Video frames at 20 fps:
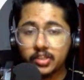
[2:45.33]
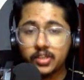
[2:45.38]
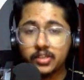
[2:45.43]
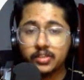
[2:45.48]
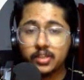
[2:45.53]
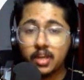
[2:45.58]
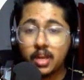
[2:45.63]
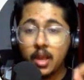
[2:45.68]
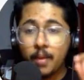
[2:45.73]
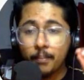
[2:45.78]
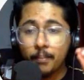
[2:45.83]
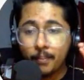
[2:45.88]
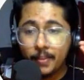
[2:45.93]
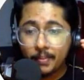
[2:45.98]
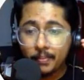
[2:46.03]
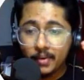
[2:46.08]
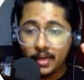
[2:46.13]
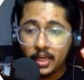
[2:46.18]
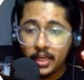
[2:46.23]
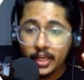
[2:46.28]
is that
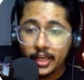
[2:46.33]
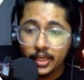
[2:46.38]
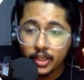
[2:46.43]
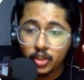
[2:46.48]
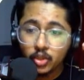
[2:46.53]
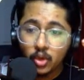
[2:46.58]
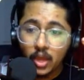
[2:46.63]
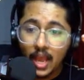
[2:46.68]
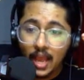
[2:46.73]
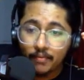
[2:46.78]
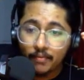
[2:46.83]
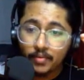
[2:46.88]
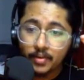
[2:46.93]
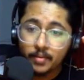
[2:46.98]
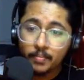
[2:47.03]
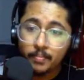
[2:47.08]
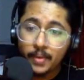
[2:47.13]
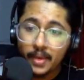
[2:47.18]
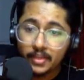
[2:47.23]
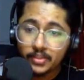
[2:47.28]
people need to have a
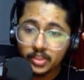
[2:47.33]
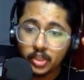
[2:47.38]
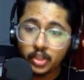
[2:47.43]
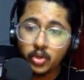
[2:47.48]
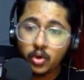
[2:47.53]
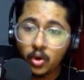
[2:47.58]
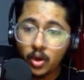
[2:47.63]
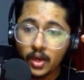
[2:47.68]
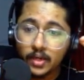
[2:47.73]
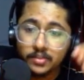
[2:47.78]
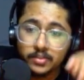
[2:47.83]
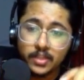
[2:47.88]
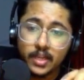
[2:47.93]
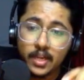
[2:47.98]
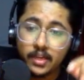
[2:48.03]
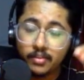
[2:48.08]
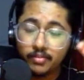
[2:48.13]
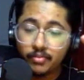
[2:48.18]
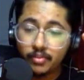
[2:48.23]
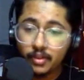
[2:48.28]
basic knowledge
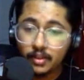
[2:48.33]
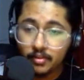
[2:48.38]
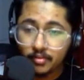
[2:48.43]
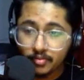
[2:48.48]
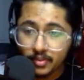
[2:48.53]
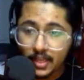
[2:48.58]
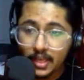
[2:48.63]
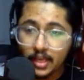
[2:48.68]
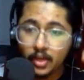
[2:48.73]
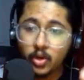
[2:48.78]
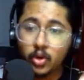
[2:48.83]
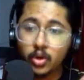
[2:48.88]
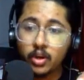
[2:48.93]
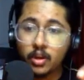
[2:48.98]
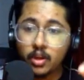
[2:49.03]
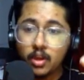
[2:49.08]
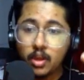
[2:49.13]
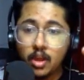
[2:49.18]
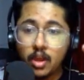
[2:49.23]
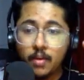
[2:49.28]
that if they are not
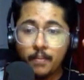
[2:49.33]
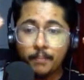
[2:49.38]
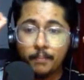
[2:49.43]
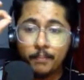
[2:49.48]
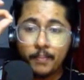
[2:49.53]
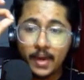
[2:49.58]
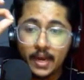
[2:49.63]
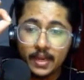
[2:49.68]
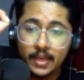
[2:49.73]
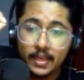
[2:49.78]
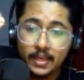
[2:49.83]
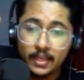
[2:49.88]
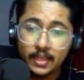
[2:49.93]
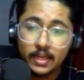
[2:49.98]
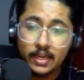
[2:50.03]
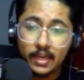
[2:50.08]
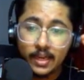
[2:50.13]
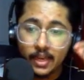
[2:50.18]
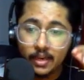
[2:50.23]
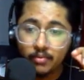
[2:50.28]
buying
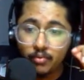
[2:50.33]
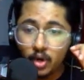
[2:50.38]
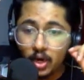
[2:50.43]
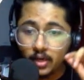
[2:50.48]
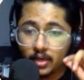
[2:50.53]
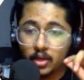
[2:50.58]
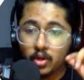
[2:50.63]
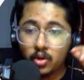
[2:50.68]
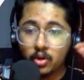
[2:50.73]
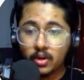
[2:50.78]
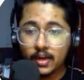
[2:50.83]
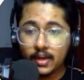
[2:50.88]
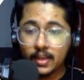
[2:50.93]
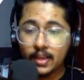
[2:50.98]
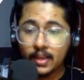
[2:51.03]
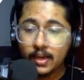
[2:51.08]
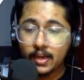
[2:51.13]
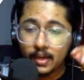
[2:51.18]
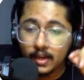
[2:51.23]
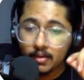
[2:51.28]
clean water or
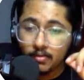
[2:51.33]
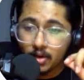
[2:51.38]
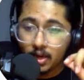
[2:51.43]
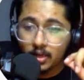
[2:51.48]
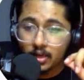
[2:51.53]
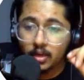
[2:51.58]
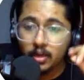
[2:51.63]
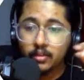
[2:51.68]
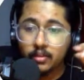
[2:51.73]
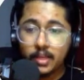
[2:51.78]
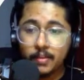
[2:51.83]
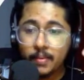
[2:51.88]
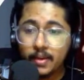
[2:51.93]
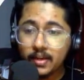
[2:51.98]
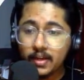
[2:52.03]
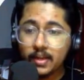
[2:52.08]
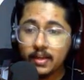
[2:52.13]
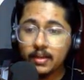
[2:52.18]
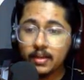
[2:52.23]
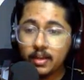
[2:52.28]
drinking clean water, they
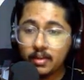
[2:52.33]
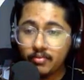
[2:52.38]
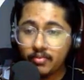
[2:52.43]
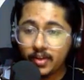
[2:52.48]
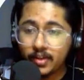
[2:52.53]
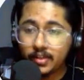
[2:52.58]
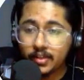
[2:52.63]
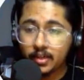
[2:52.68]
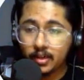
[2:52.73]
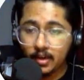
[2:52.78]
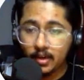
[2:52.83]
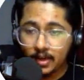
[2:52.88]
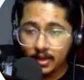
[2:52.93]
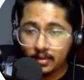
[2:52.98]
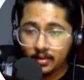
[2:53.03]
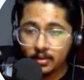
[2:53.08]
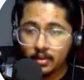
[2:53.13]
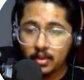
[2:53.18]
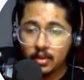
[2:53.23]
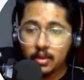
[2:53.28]
might get infected,
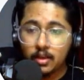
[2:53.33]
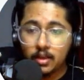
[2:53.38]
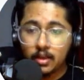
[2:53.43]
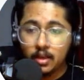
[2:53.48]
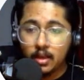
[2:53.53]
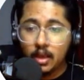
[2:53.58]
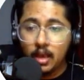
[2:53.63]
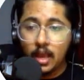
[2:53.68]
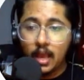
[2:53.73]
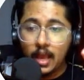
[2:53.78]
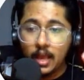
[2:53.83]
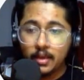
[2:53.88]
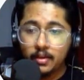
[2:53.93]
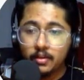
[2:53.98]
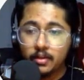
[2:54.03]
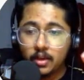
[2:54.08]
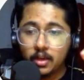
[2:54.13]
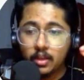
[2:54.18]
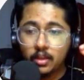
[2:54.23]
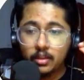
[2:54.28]
right?
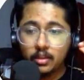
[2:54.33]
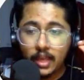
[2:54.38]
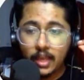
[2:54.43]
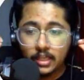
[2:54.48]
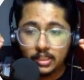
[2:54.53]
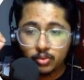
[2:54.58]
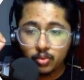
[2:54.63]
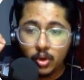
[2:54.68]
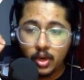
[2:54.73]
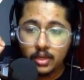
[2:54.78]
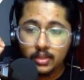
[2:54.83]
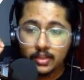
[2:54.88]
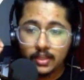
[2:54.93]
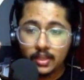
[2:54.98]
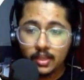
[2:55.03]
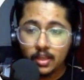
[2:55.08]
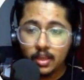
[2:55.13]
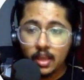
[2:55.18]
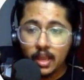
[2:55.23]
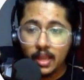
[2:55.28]
And that's one
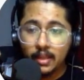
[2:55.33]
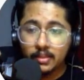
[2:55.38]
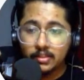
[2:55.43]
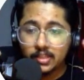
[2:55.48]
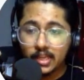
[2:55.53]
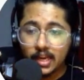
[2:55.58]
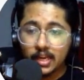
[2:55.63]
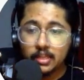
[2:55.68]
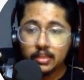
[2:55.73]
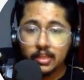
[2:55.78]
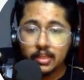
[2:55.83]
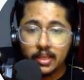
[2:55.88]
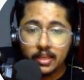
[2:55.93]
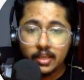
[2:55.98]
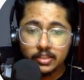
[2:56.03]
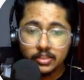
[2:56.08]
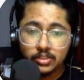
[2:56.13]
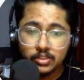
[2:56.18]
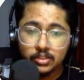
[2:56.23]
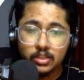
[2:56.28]
thing. And the second thing
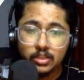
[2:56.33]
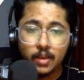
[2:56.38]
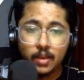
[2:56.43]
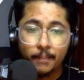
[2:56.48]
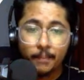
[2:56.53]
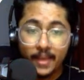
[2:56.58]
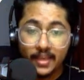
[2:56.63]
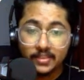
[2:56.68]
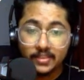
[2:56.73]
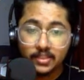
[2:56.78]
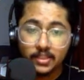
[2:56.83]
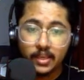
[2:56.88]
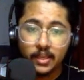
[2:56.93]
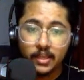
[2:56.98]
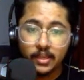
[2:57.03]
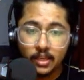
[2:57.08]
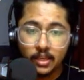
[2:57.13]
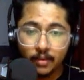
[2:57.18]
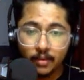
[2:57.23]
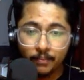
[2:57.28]
is basic
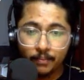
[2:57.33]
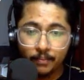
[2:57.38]
income.